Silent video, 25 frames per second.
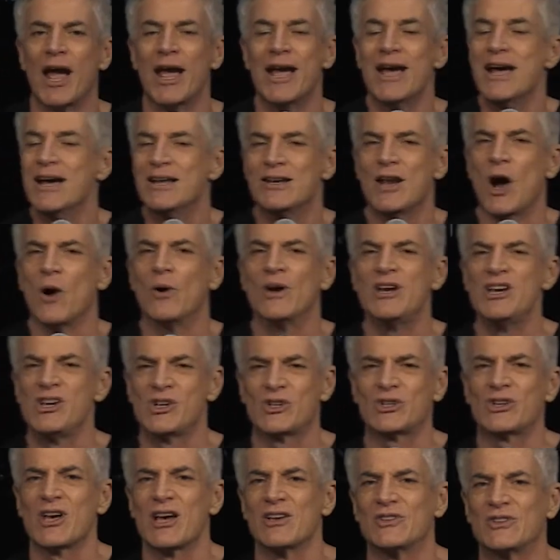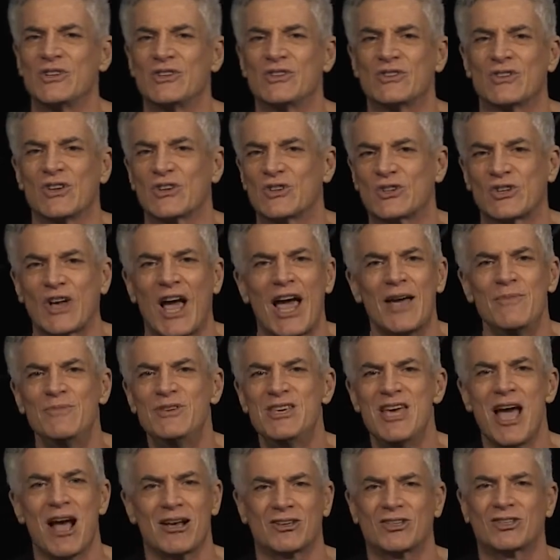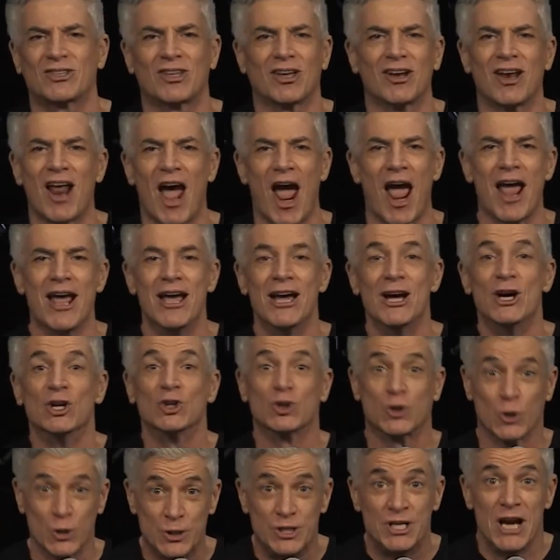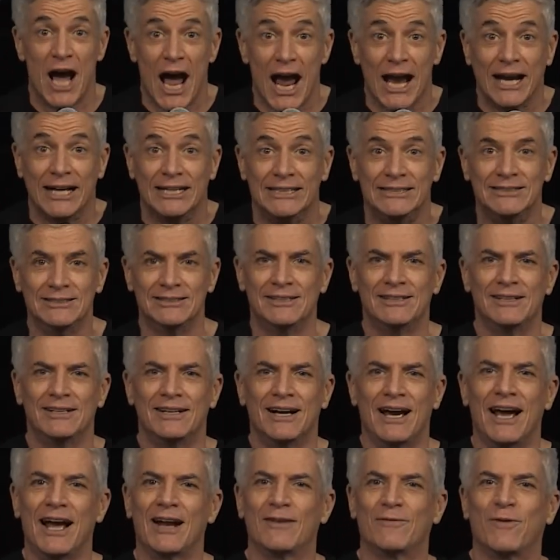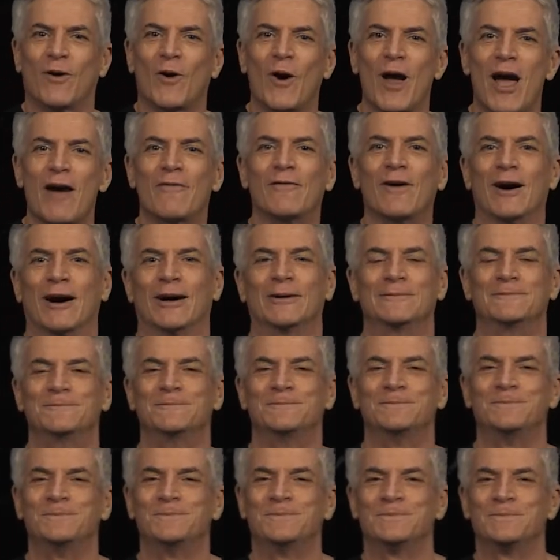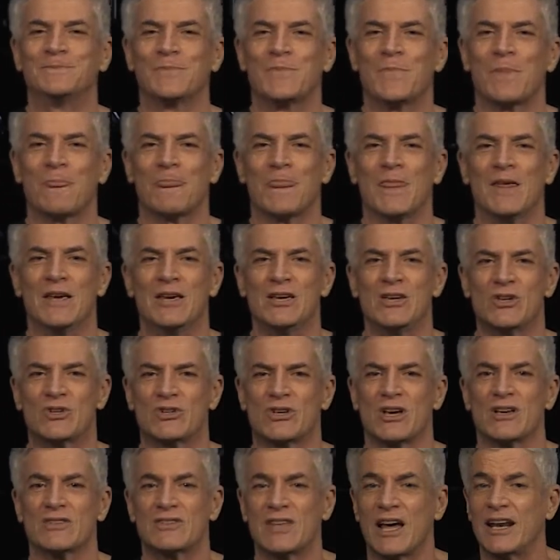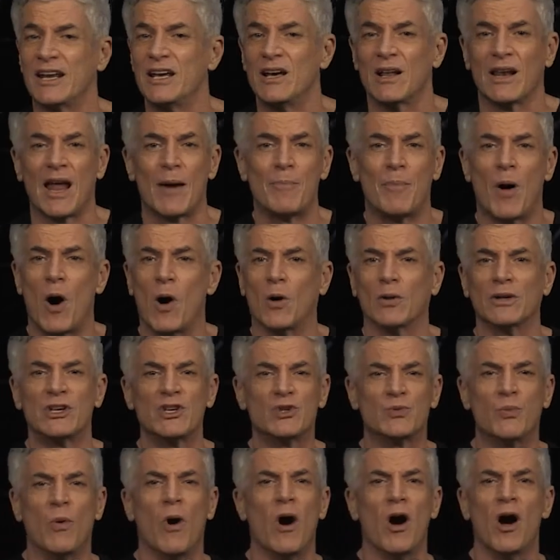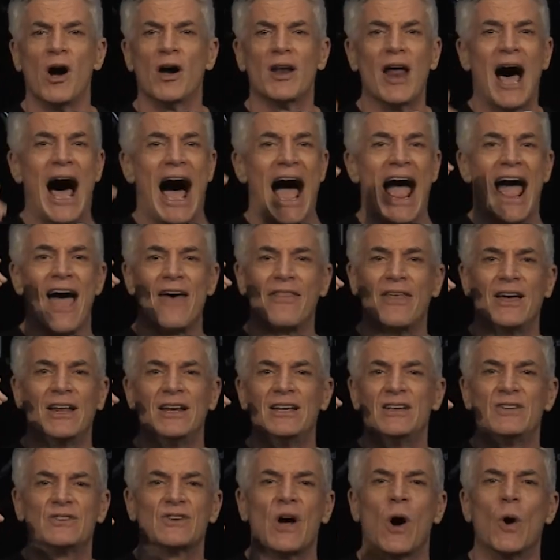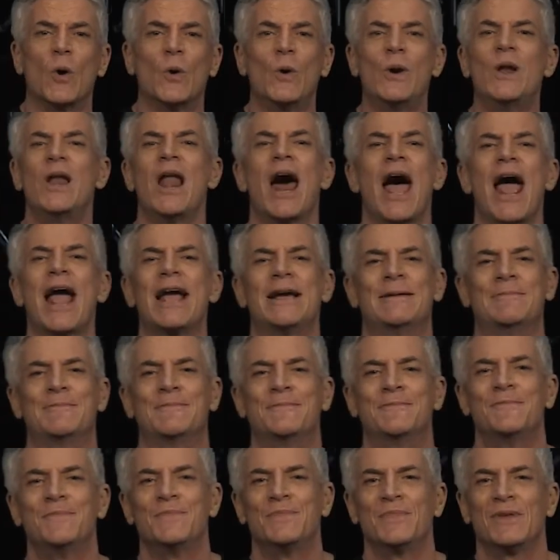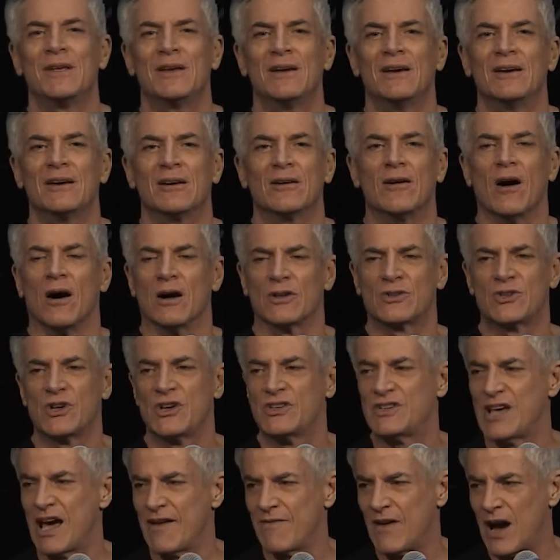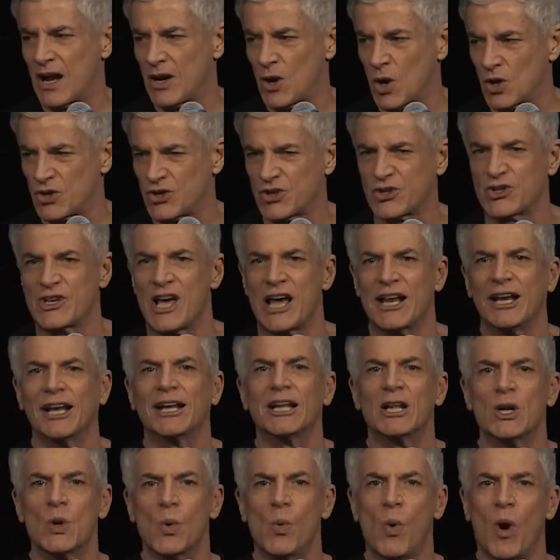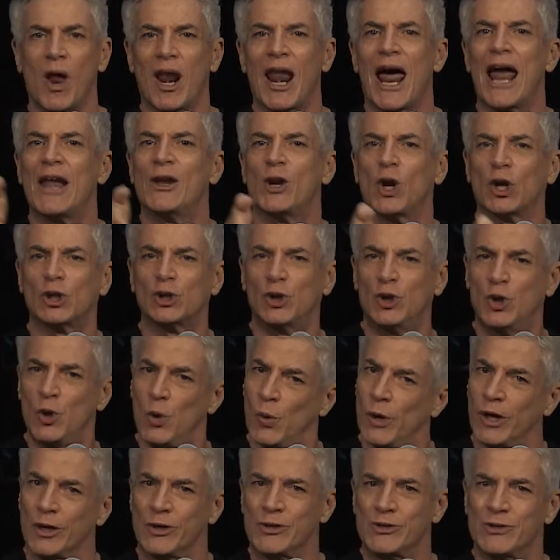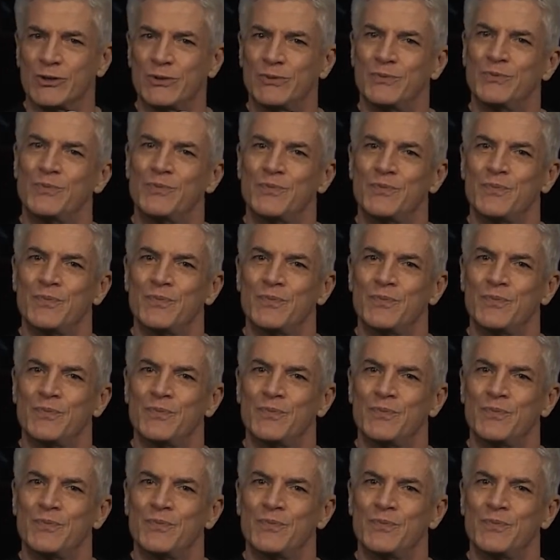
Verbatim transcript: way. No, He says He's the same yesterday, today, and forever. He says that He'll uphold His word higher than His own name. God says, have I not said it, and will I not do it?